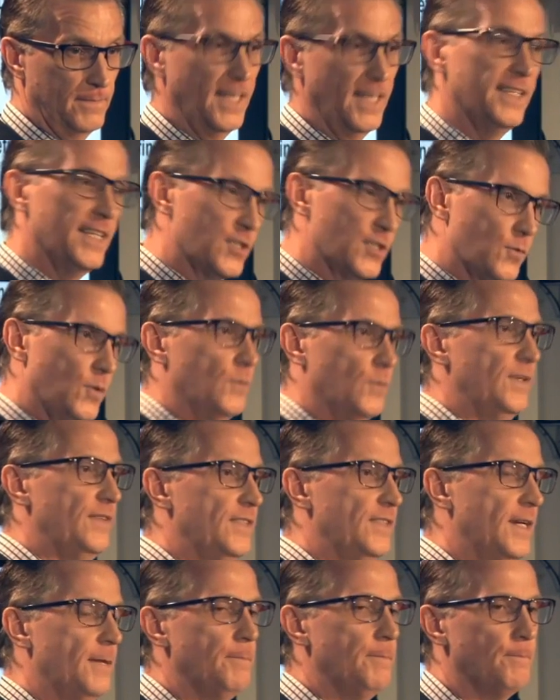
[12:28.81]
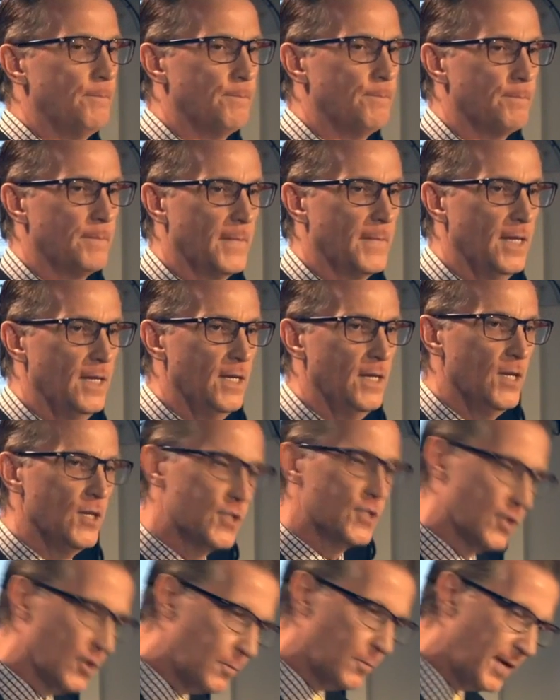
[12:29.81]
And that's what we've done.
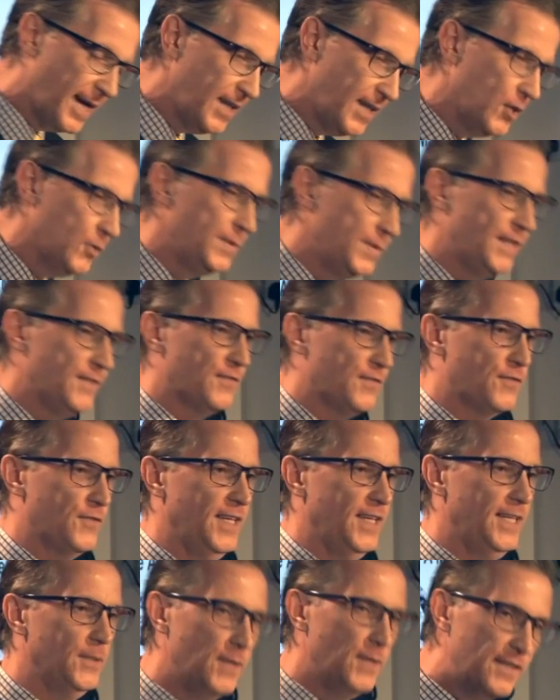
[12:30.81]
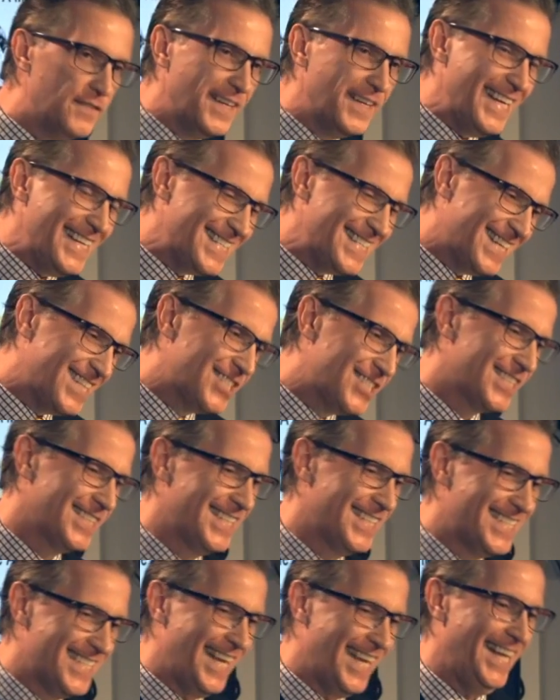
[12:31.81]
So by owning free, we've
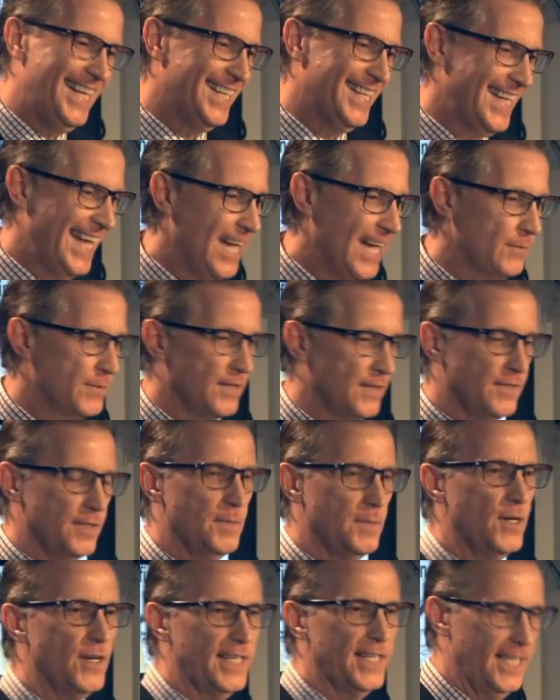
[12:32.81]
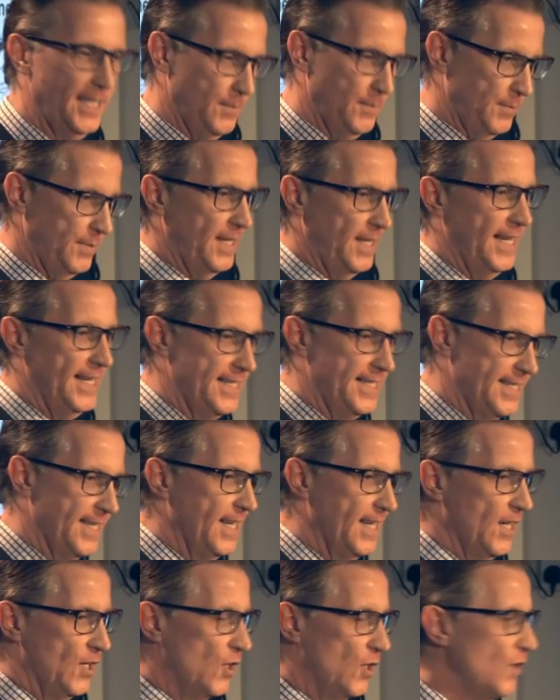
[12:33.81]
essentially taken out of the marketplace
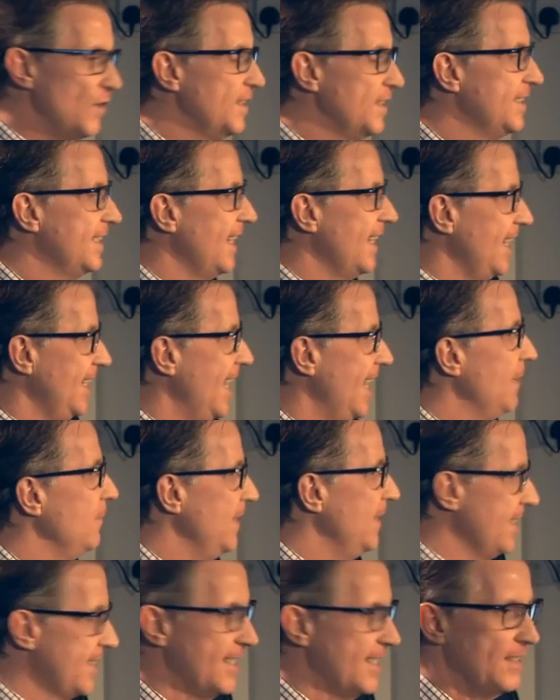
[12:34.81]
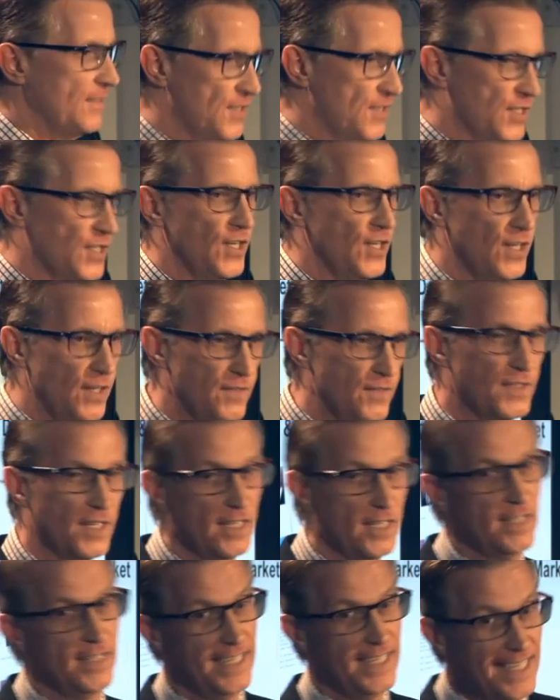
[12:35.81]
all the dynamics that have served
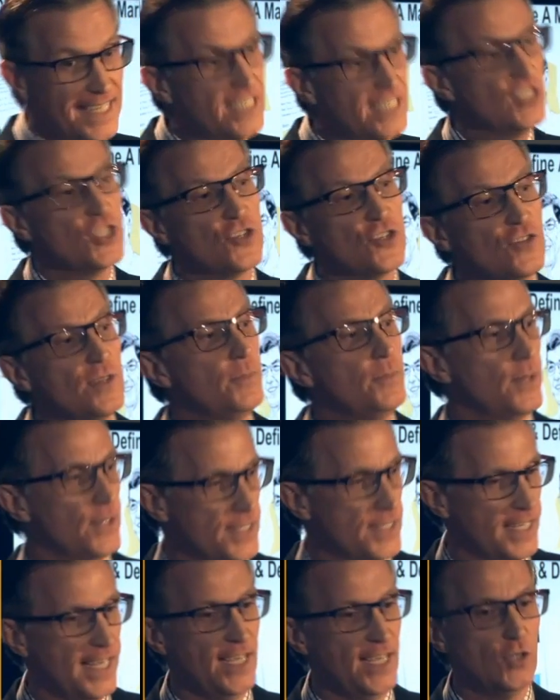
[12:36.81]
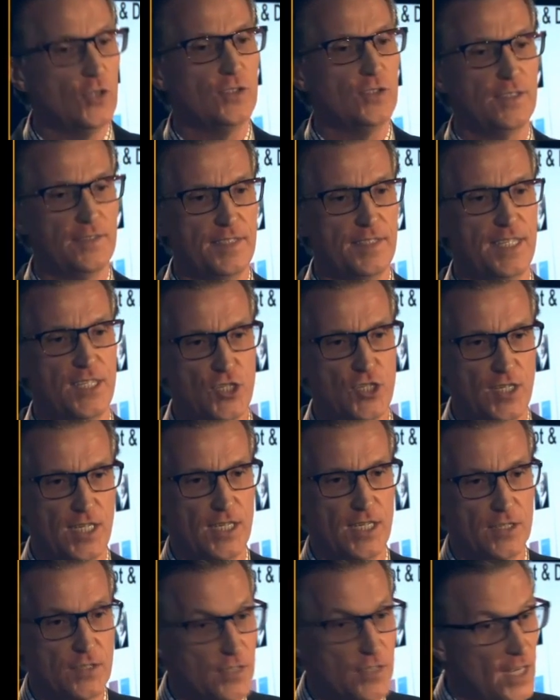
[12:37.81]
the industry per se all of these
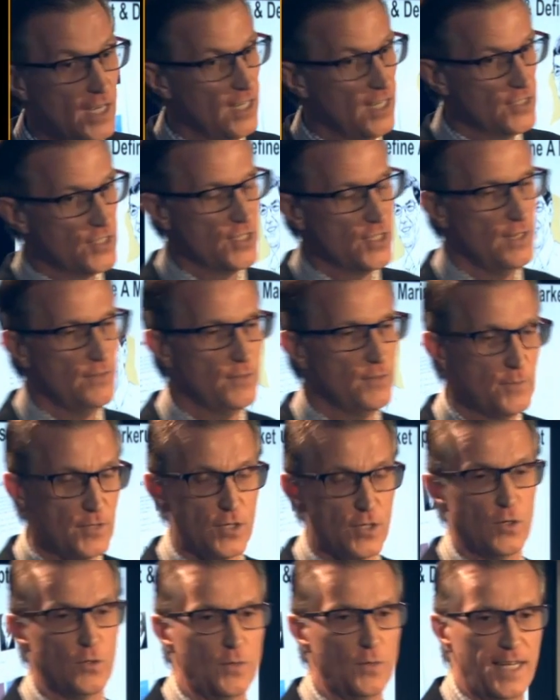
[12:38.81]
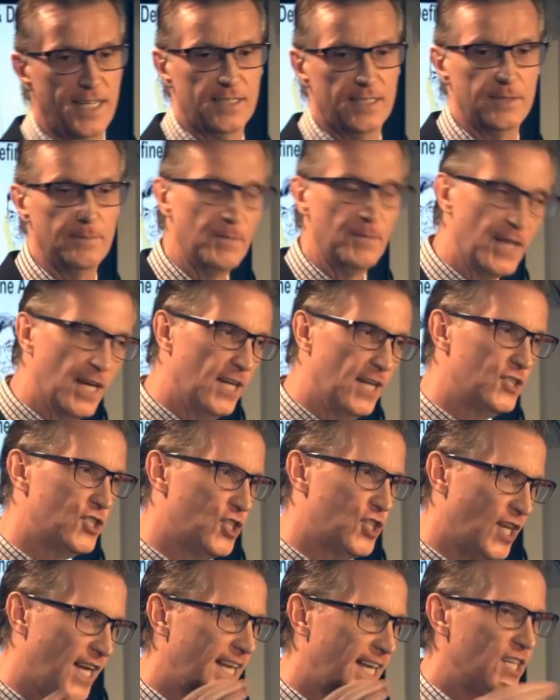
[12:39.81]
years and served them so well, and
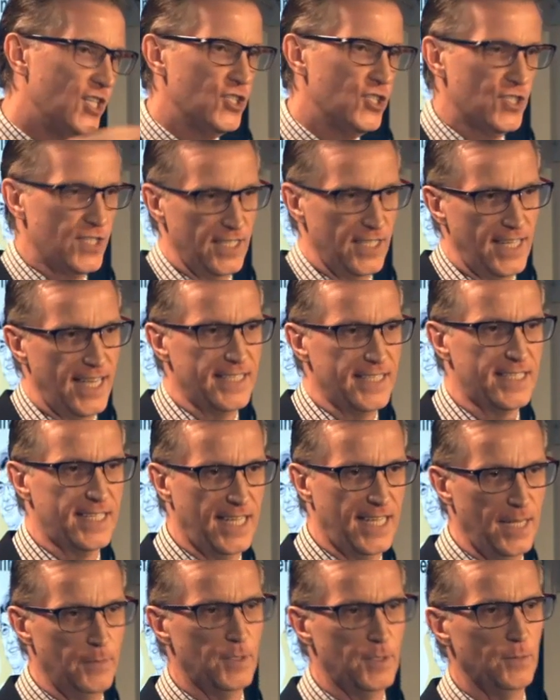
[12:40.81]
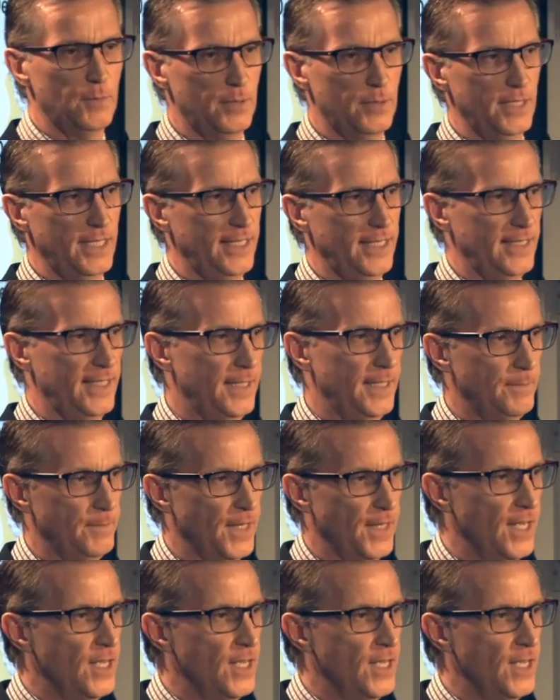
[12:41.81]
changed the landscape completely.